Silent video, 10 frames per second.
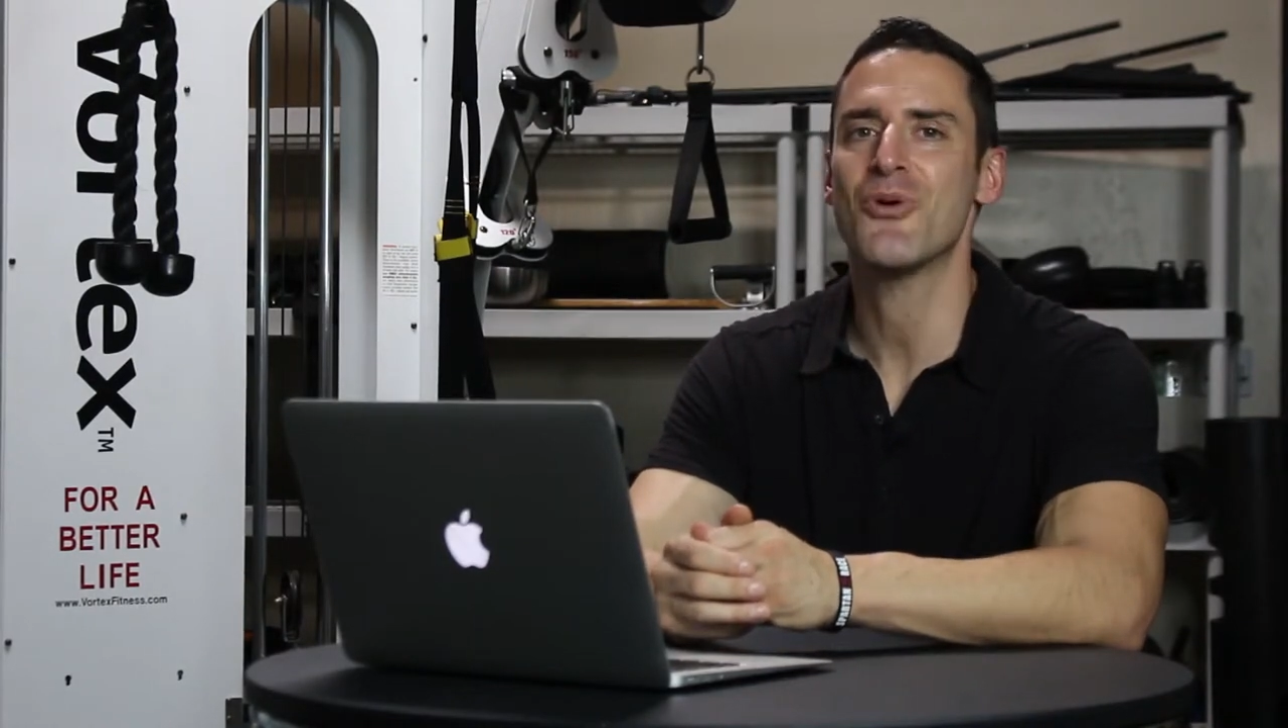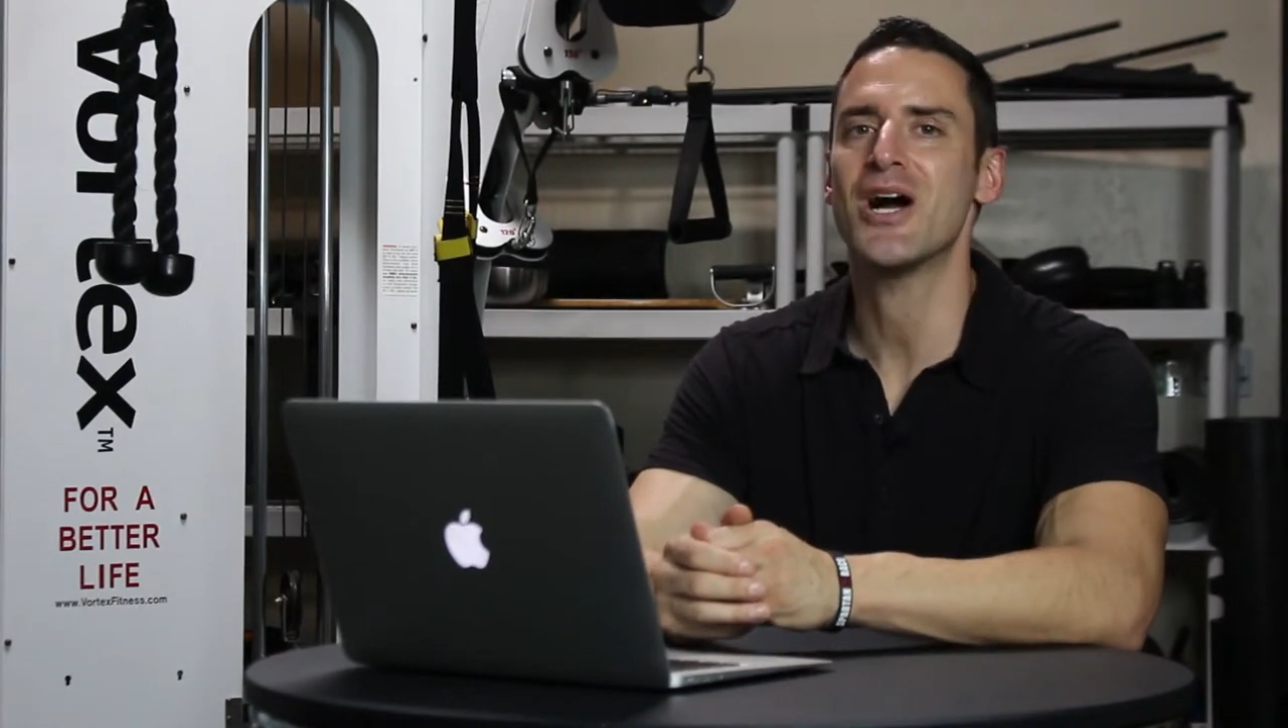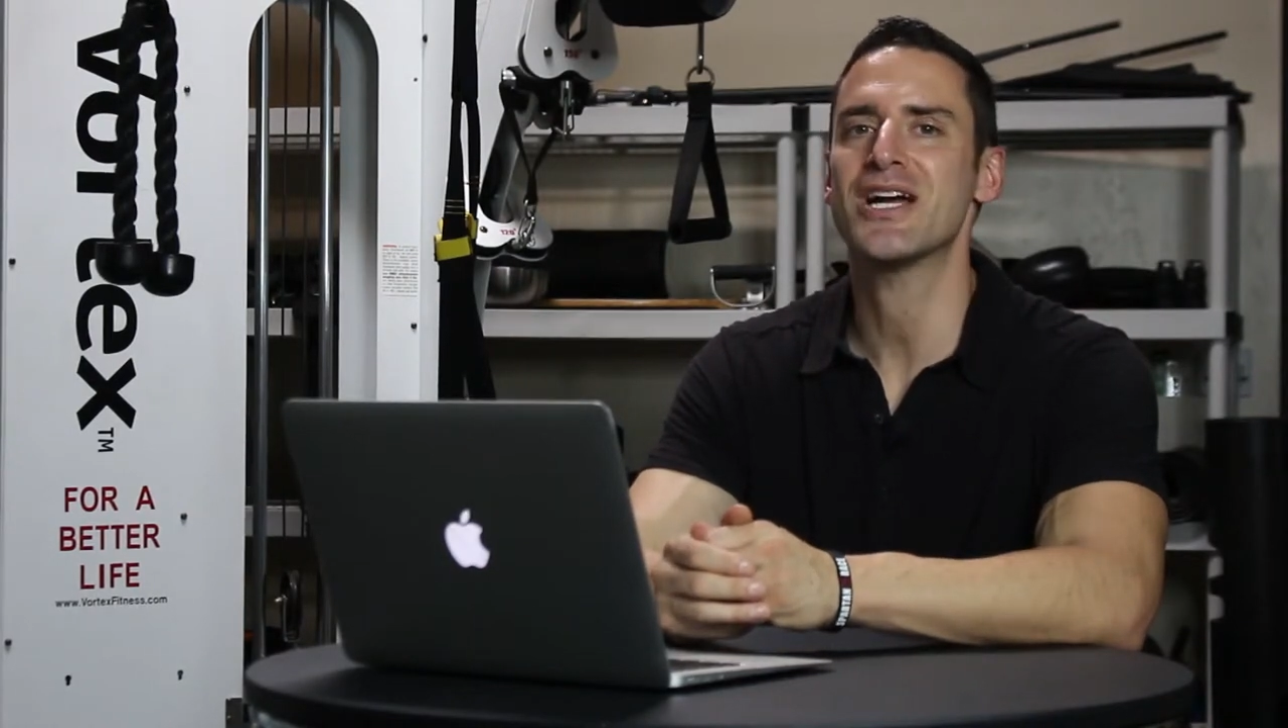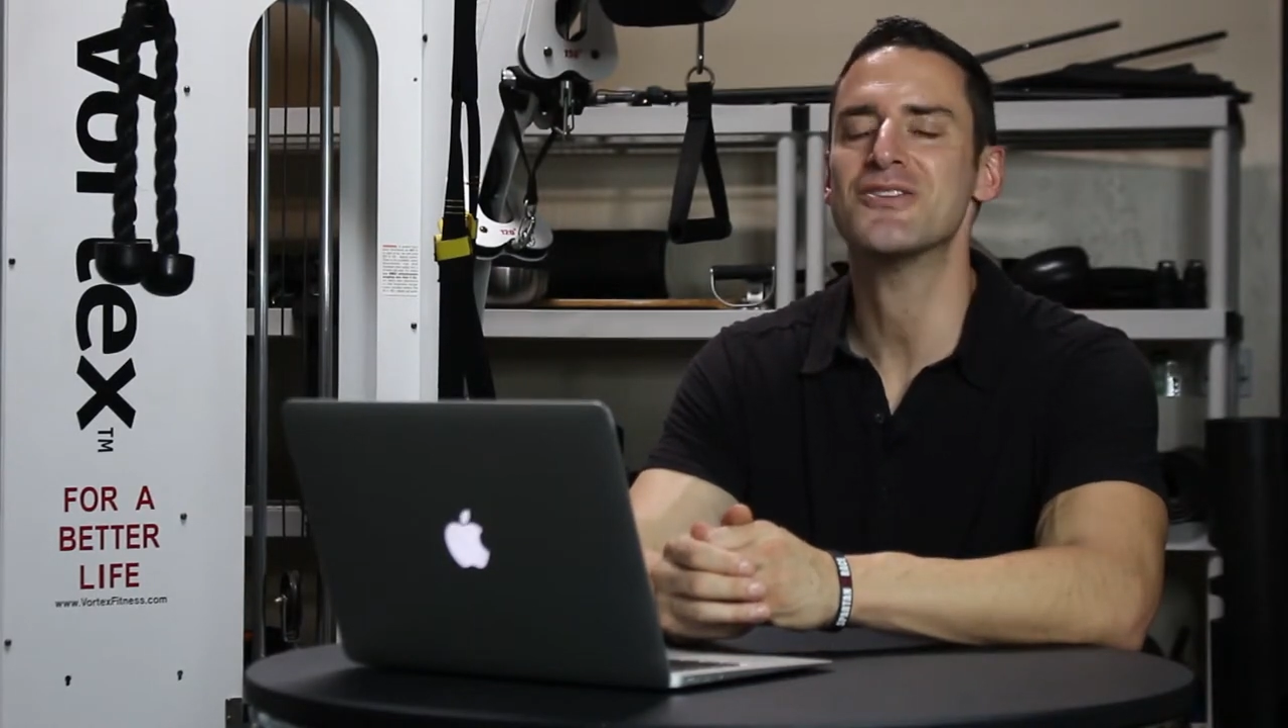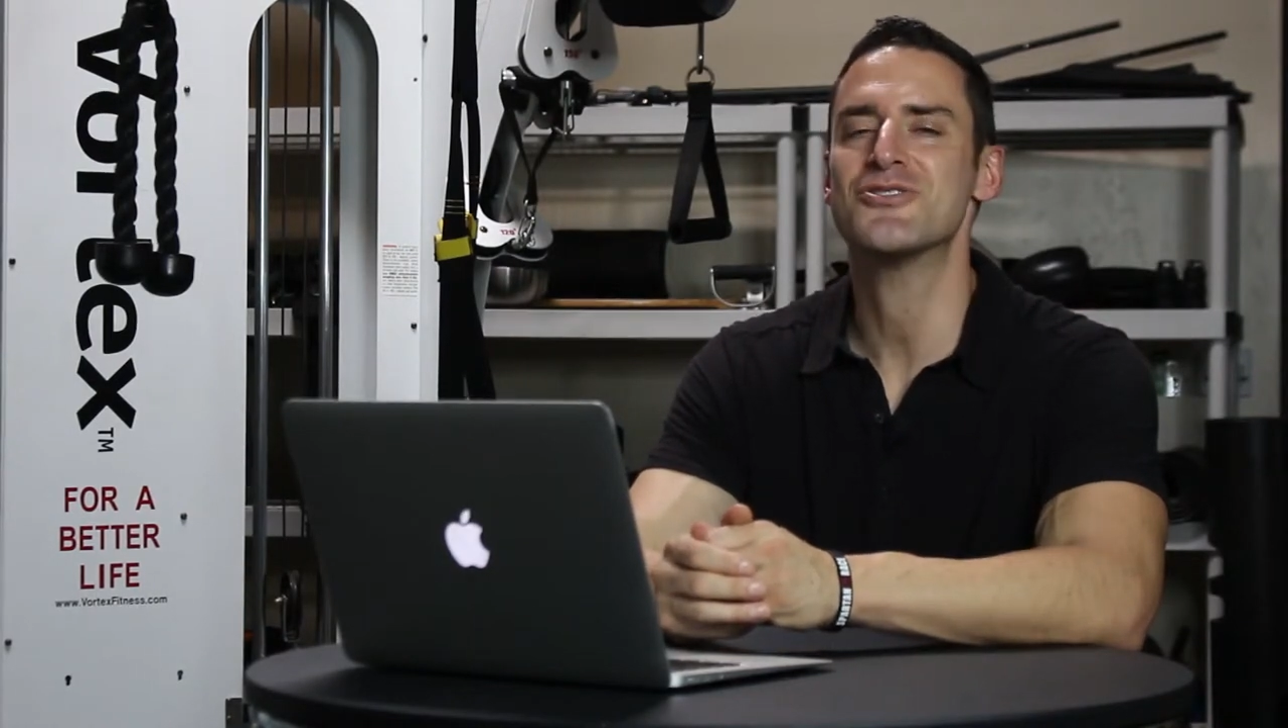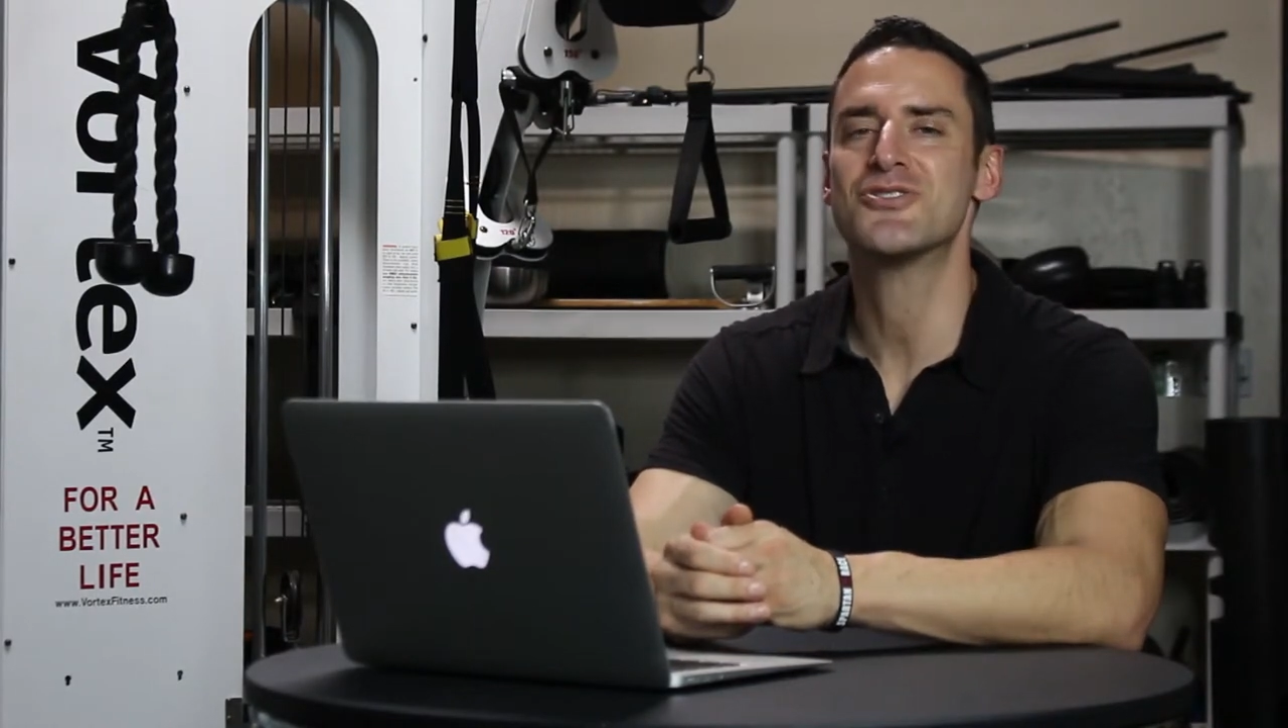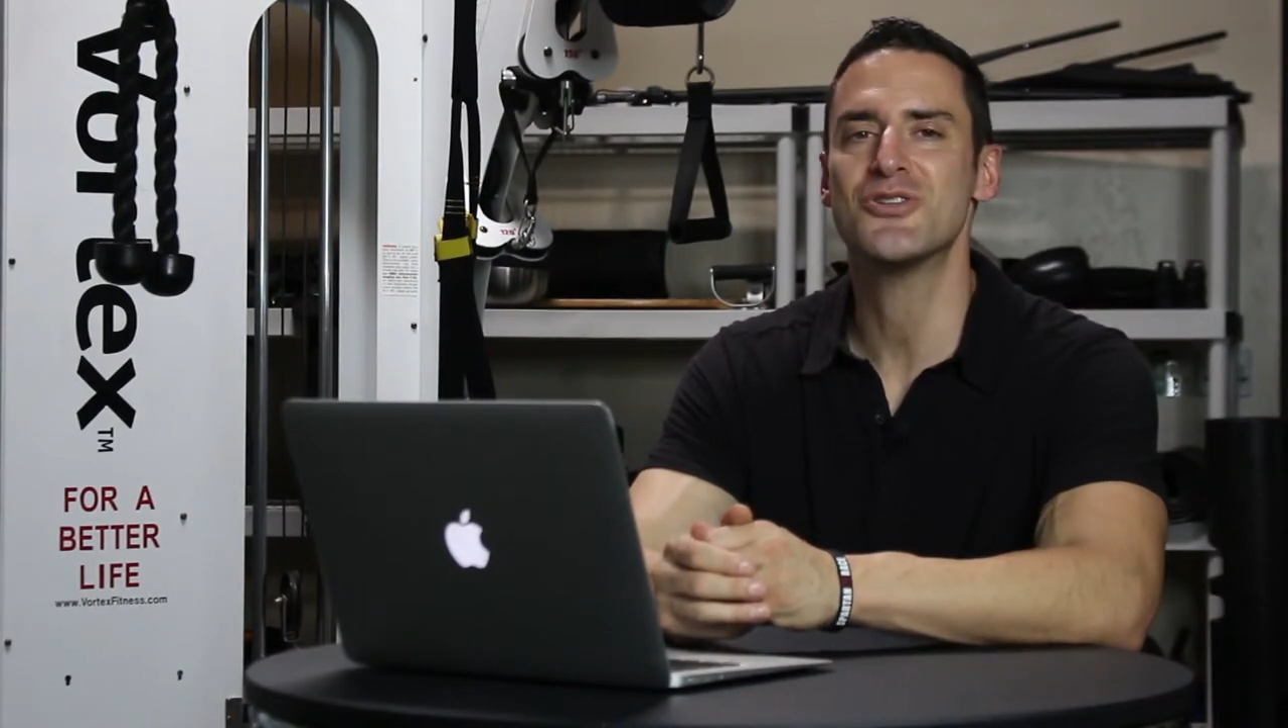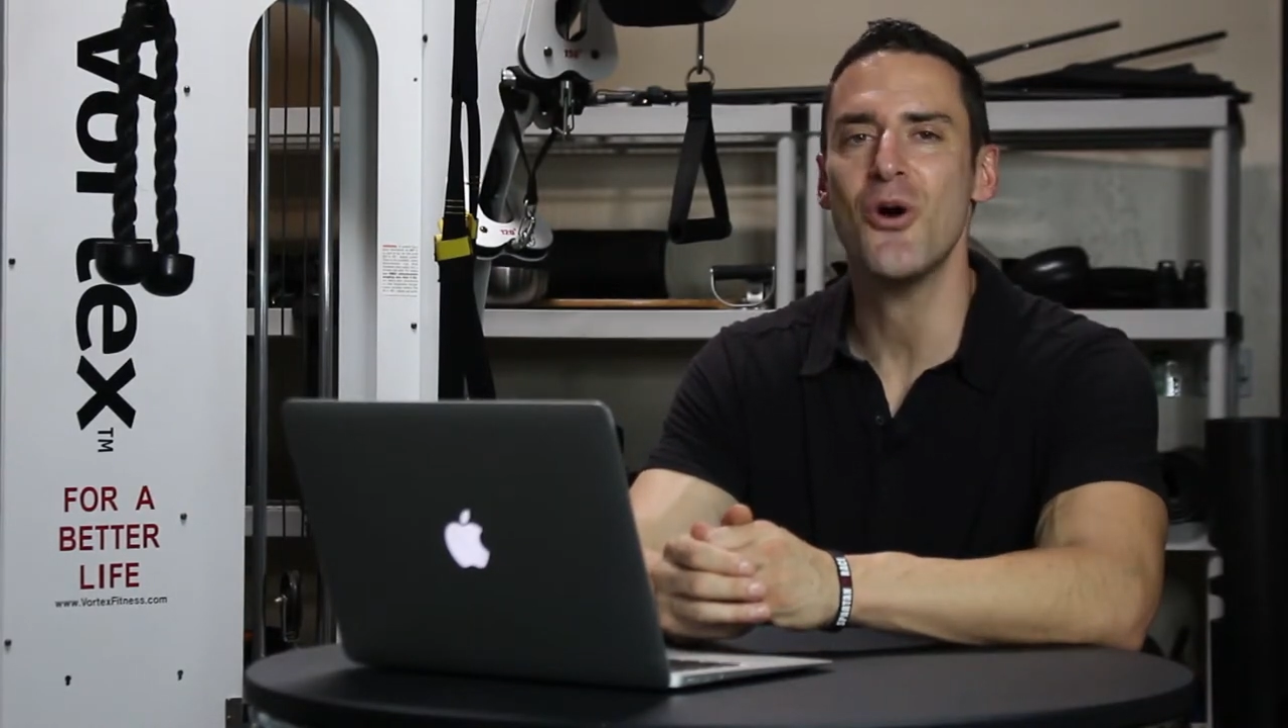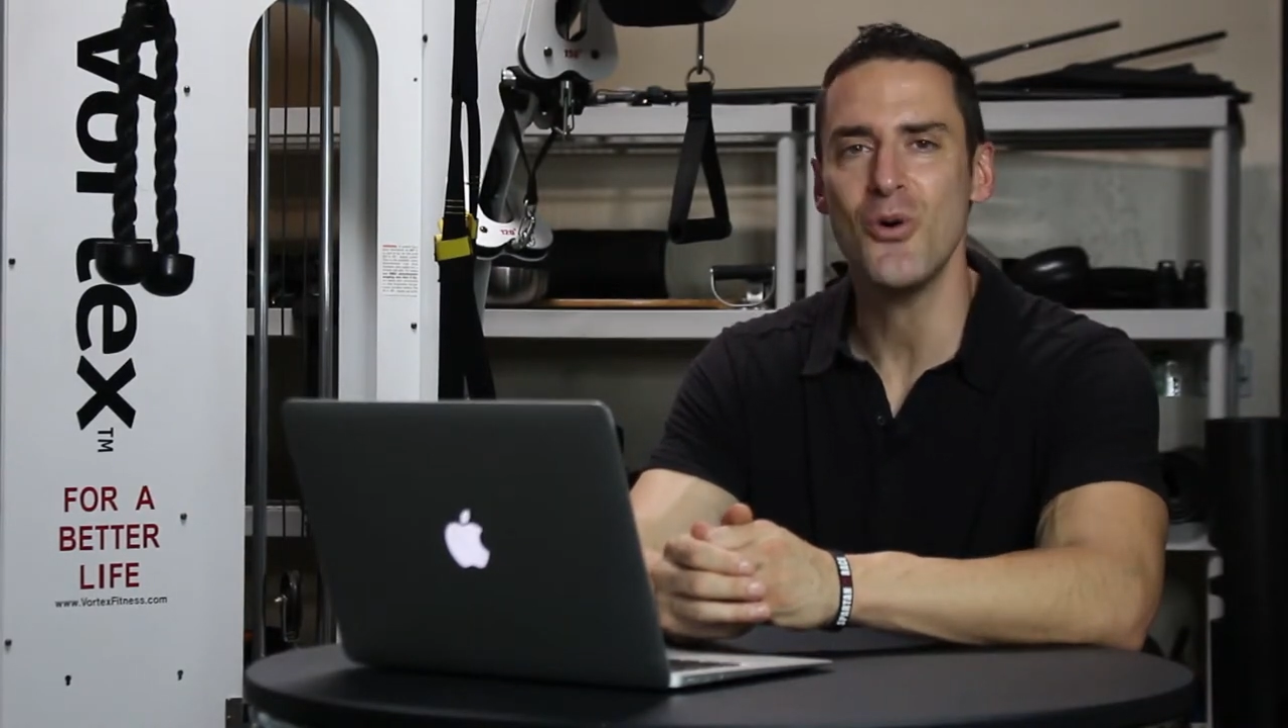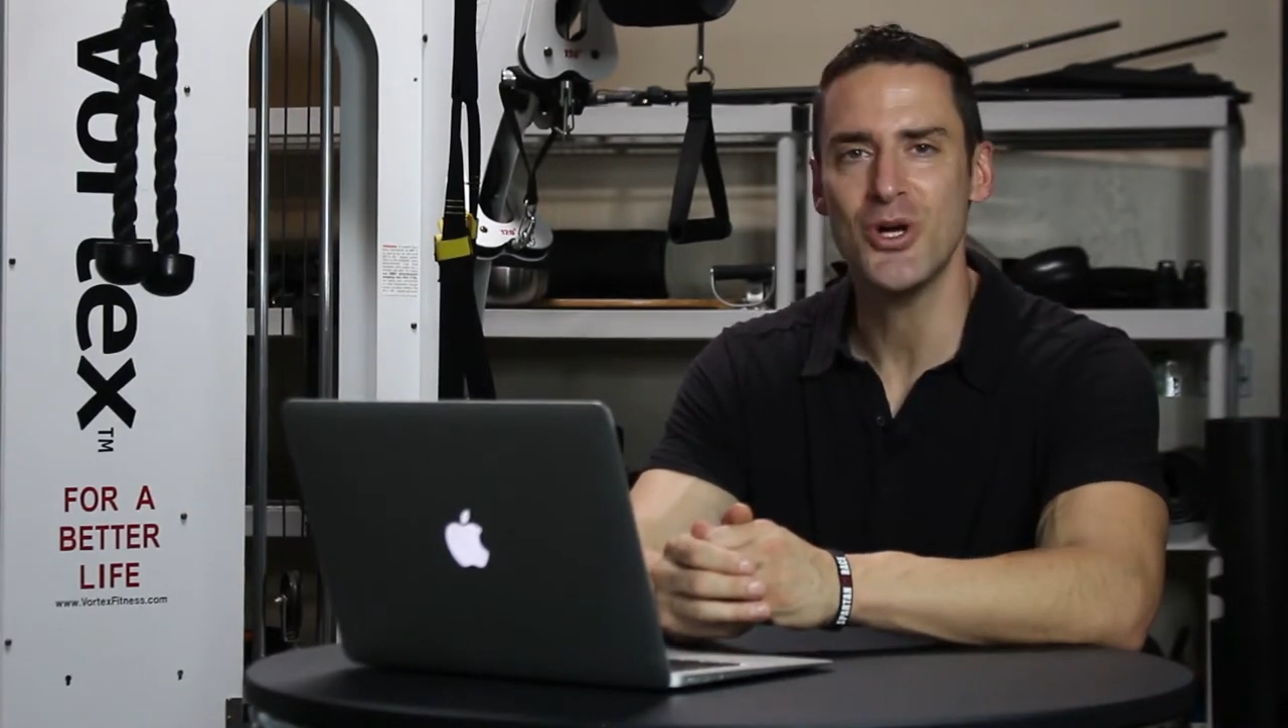rocking so